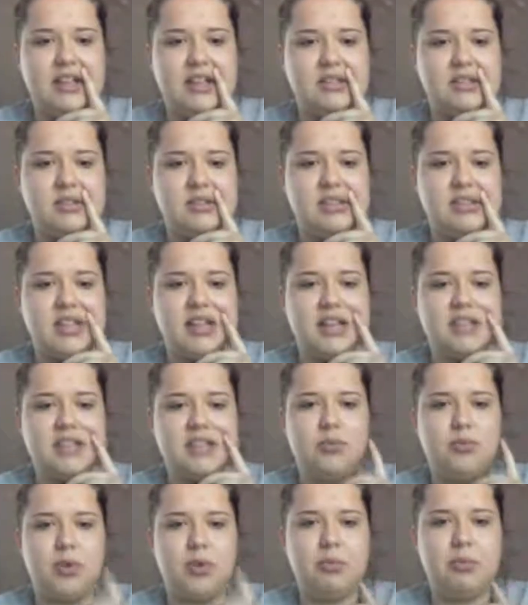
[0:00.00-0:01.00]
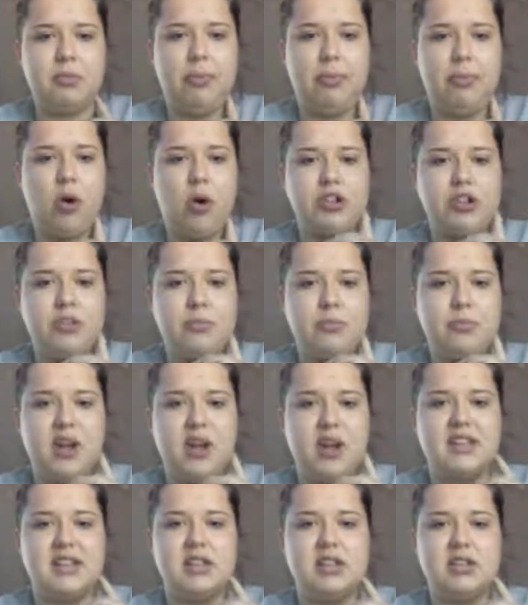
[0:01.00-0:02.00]
test of one proportion because it's
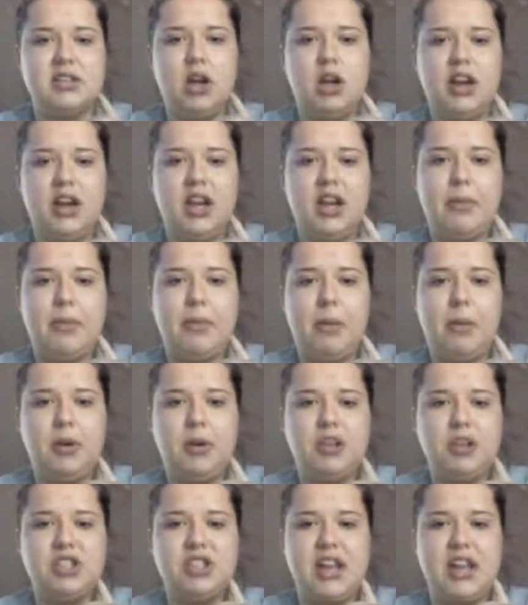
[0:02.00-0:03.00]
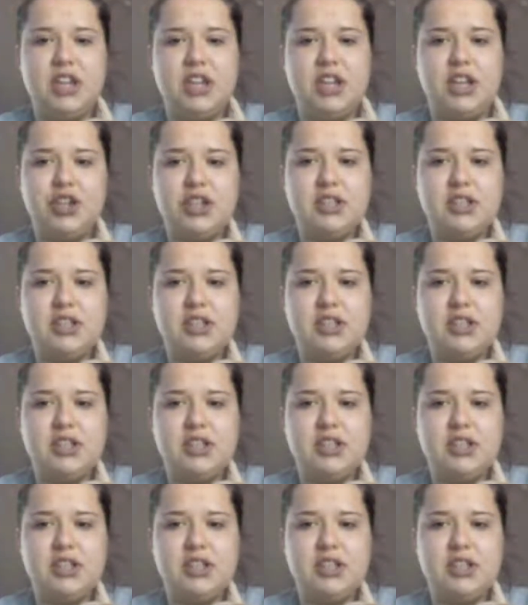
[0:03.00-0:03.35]
talking about percentages.